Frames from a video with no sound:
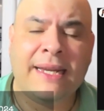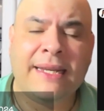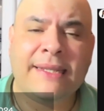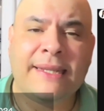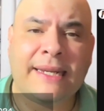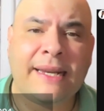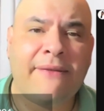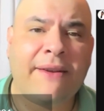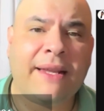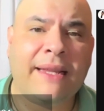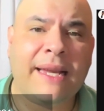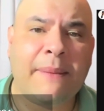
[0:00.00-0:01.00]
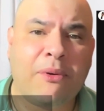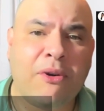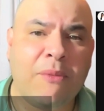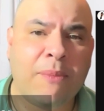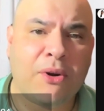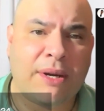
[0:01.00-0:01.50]
significantly
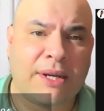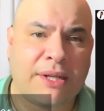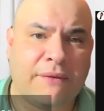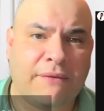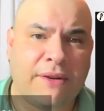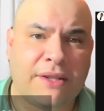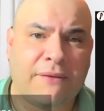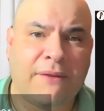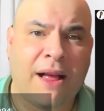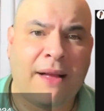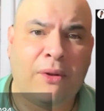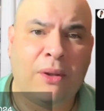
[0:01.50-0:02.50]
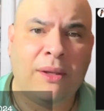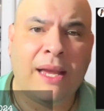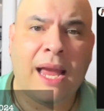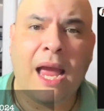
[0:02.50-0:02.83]
improved progression-free survival